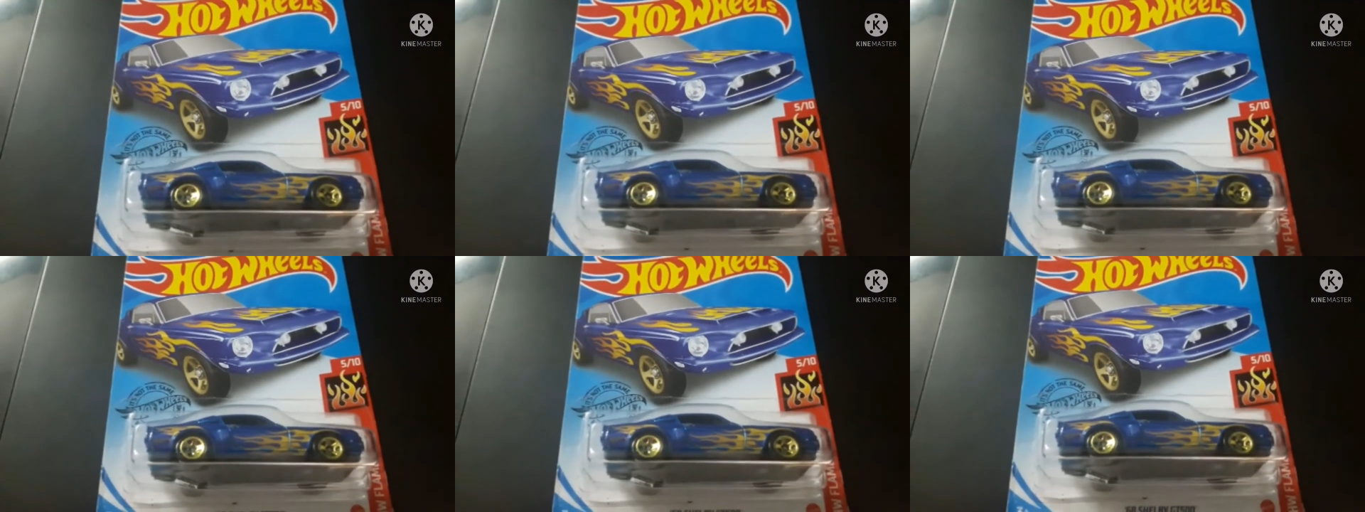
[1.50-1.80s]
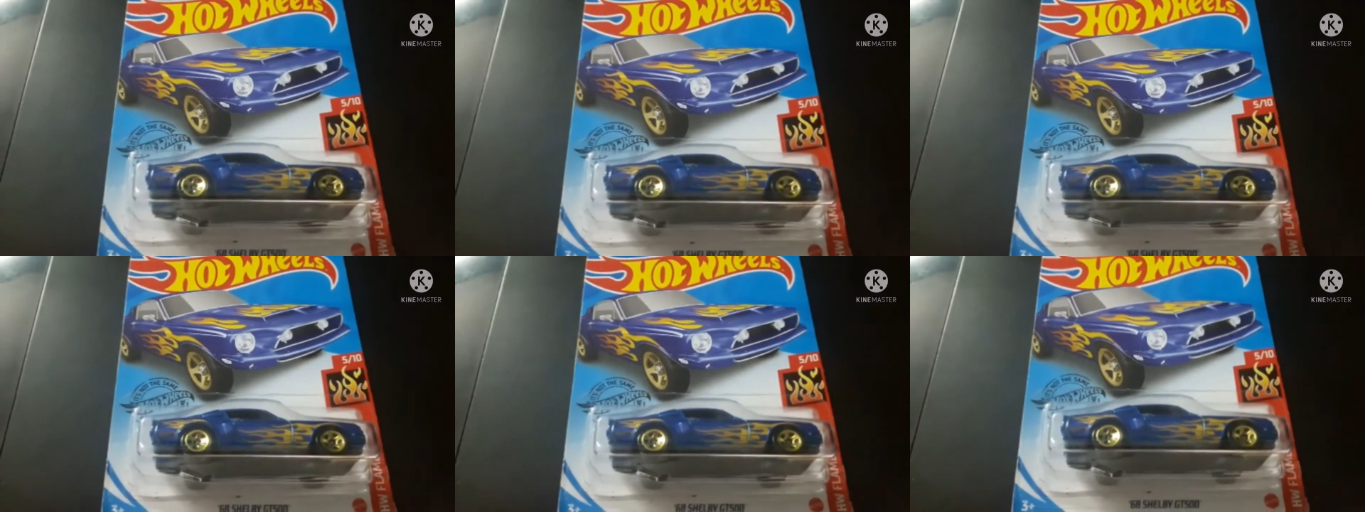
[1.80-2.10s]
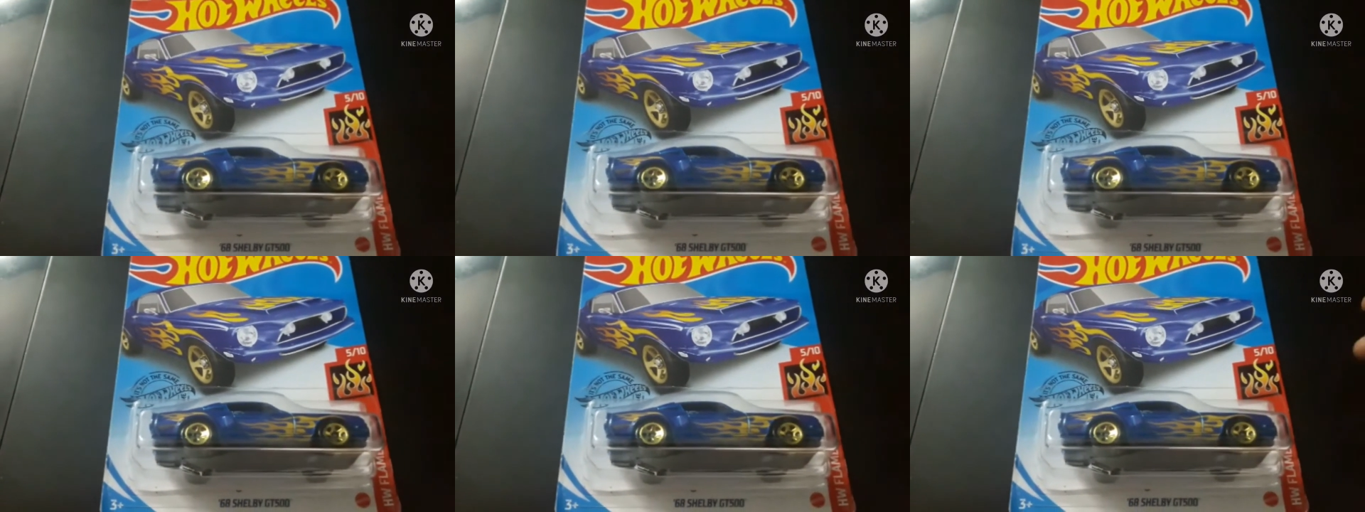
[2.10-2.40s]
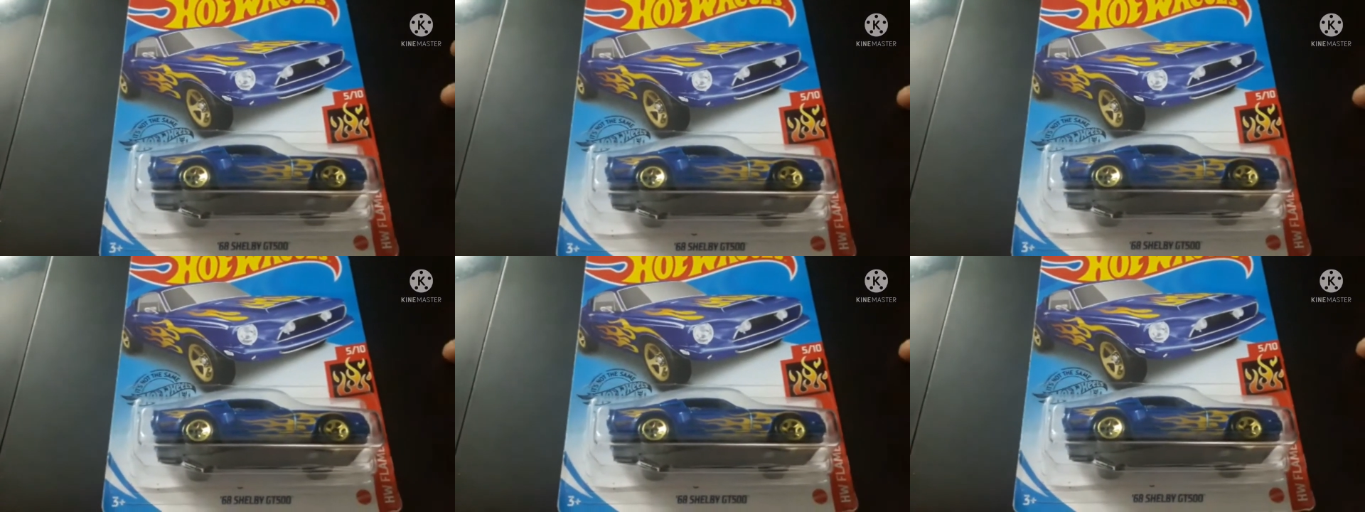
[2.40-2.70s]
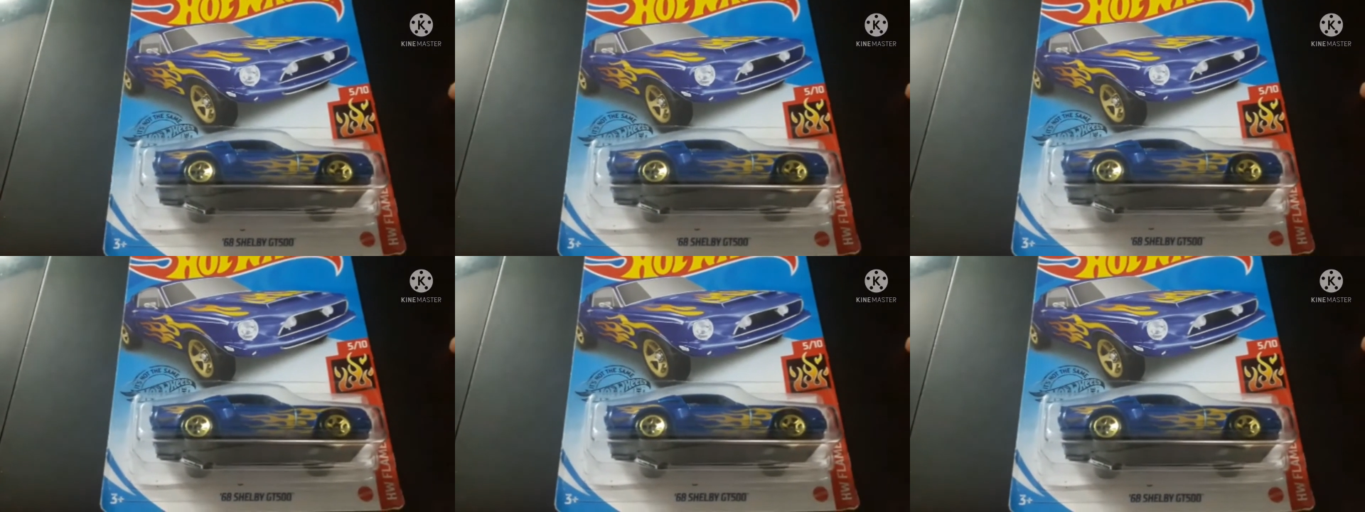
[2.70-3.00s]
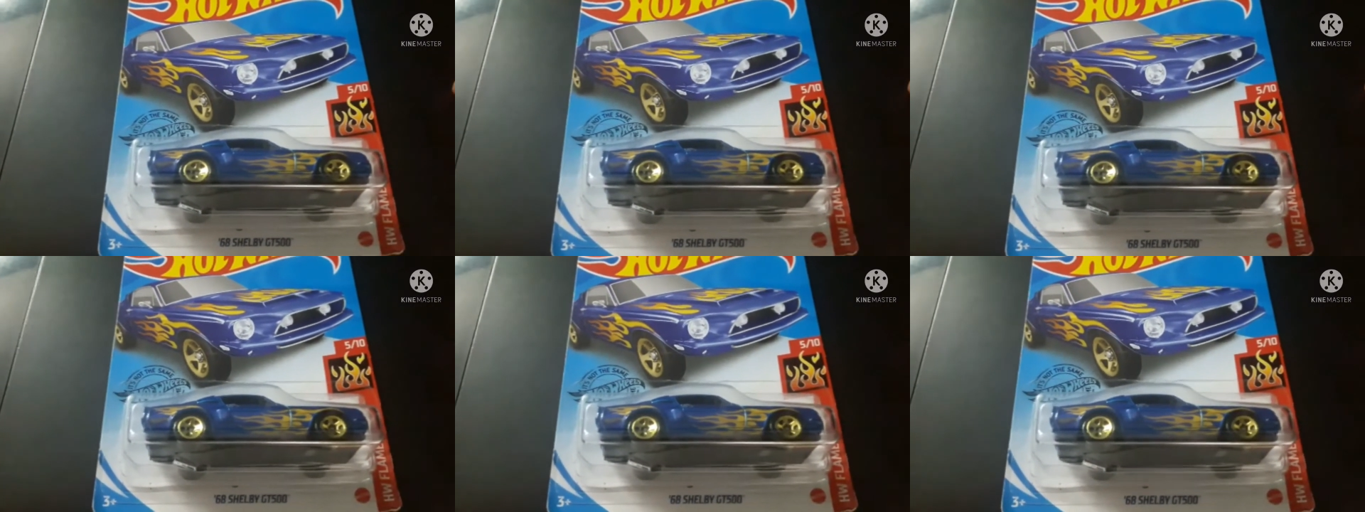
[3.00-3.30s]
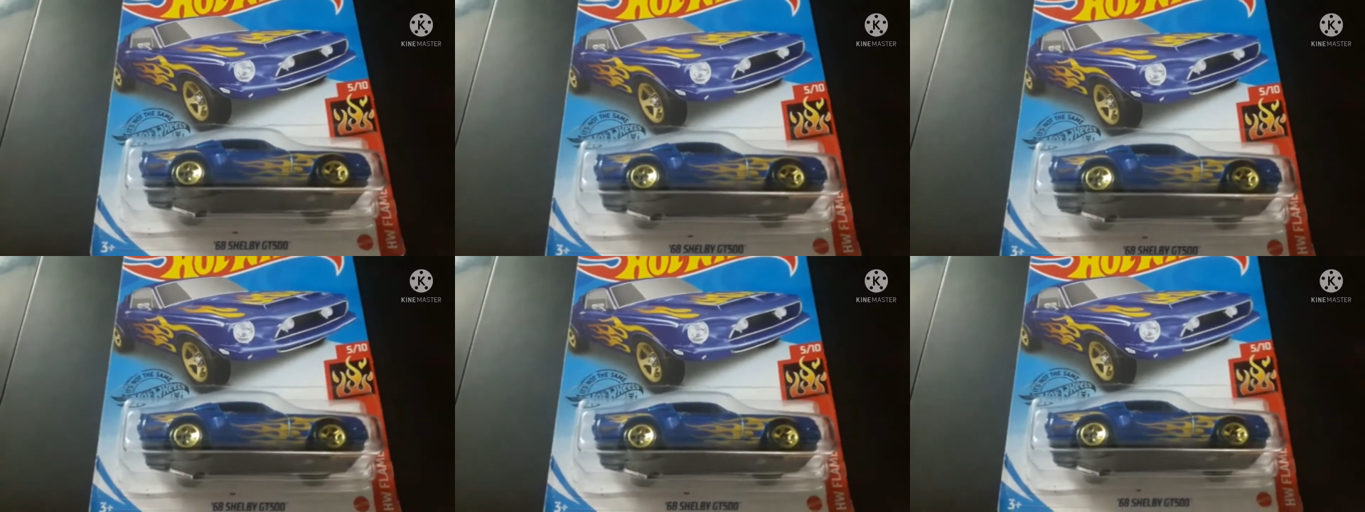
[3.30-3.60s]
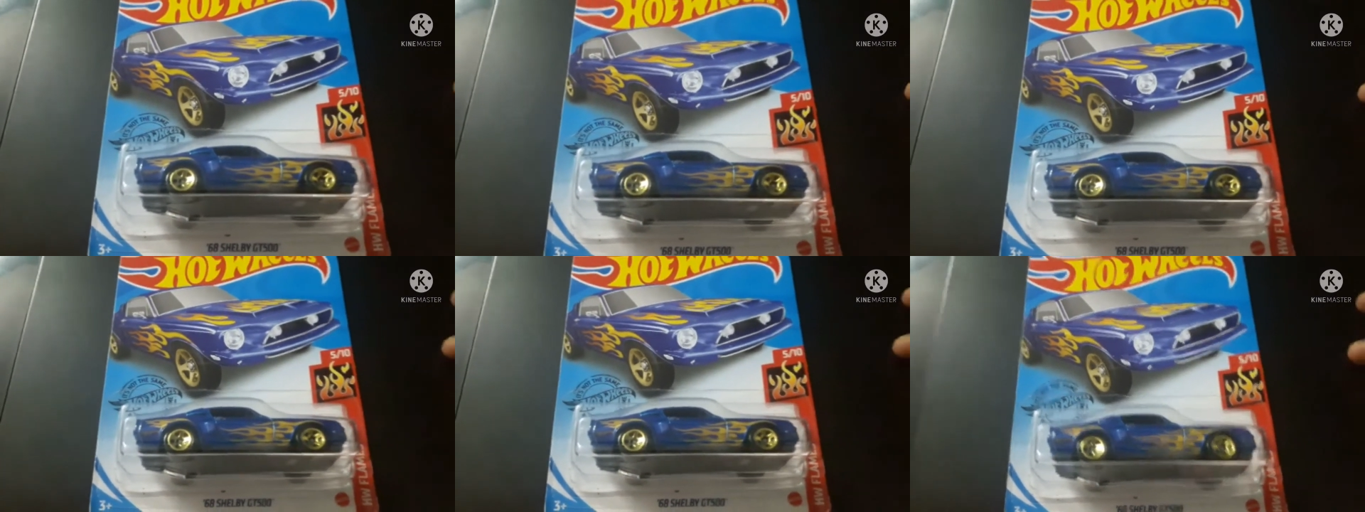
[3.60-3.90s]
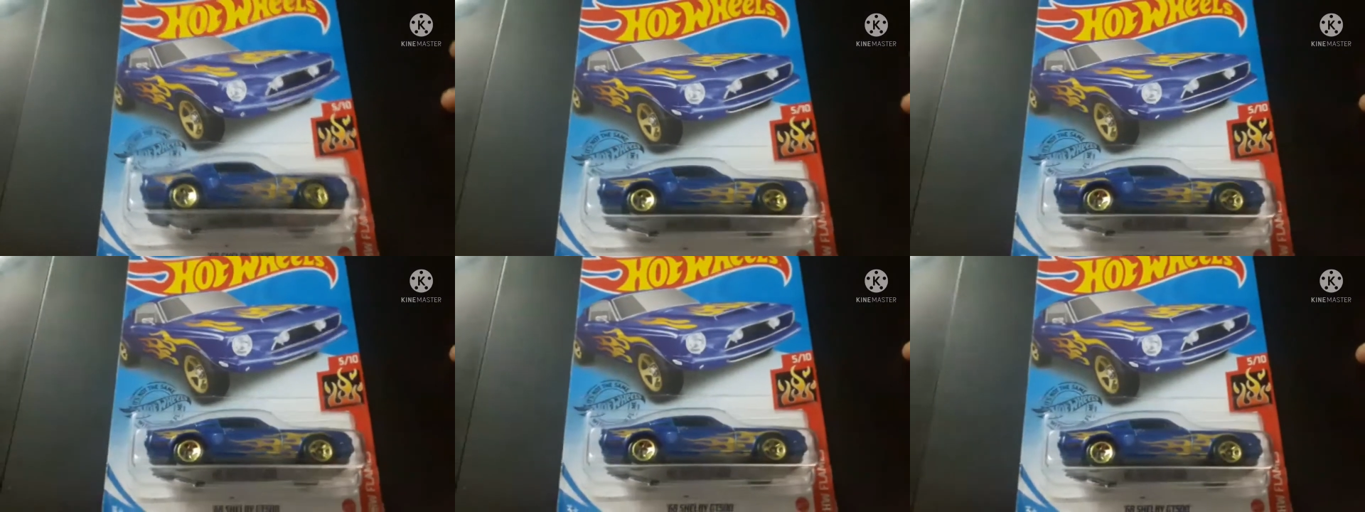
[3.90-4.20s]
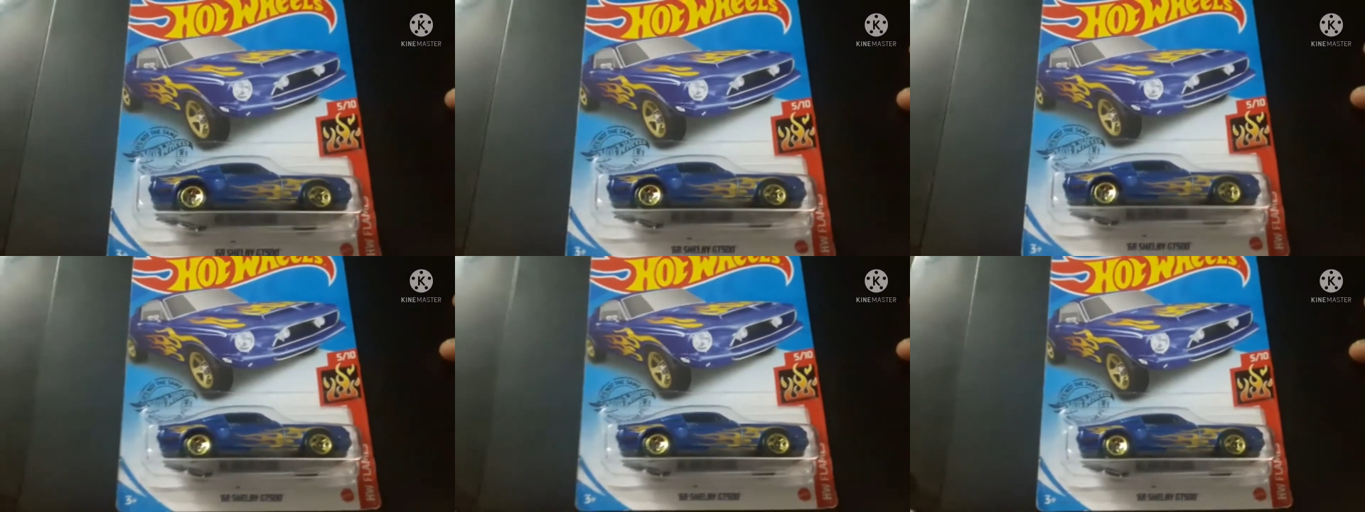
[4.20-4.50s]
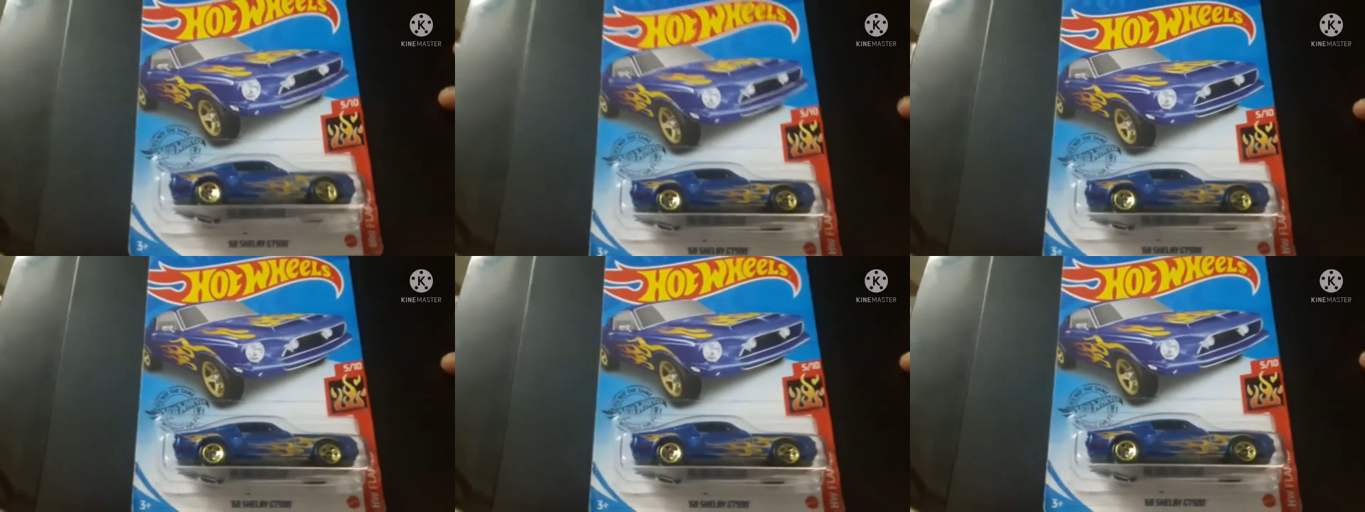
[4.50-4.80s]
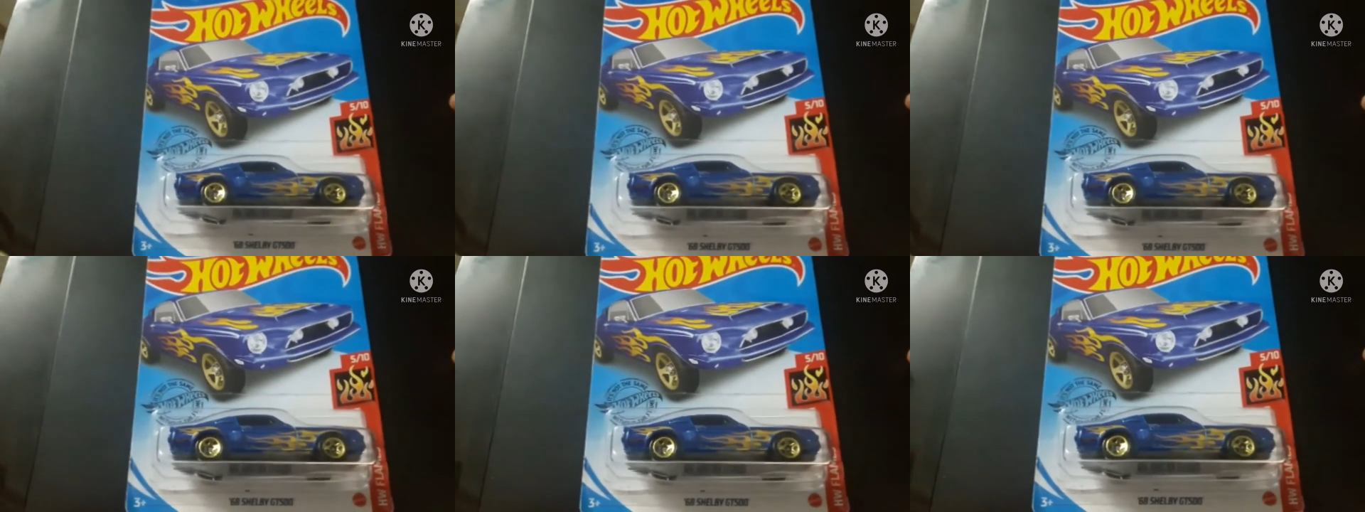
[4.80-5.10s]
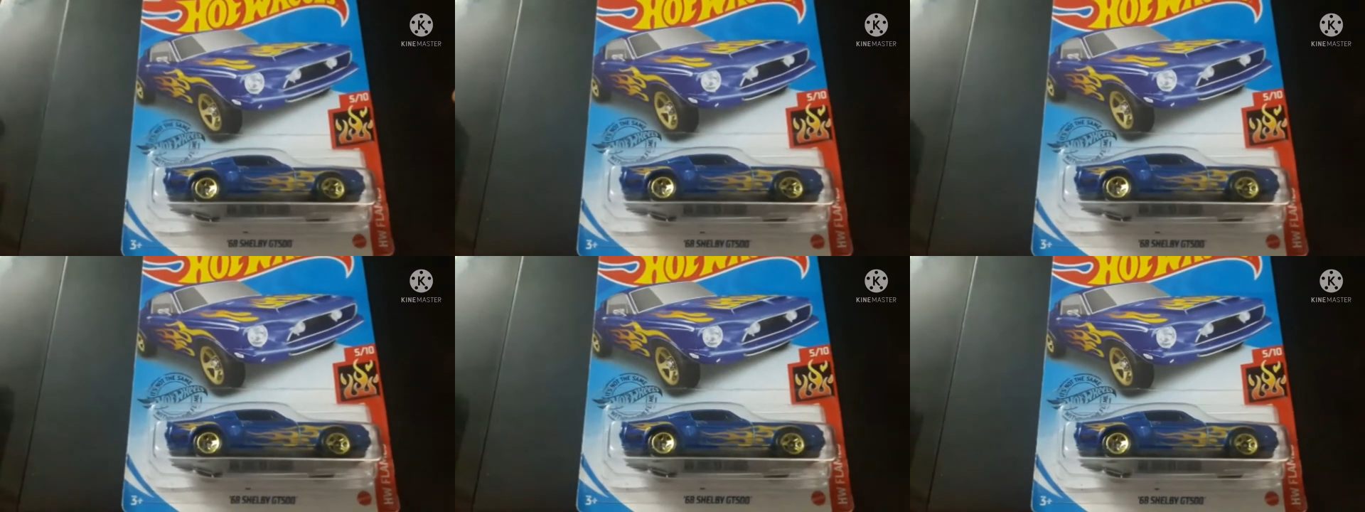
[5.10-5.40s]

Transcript: [unreadable: no face in view]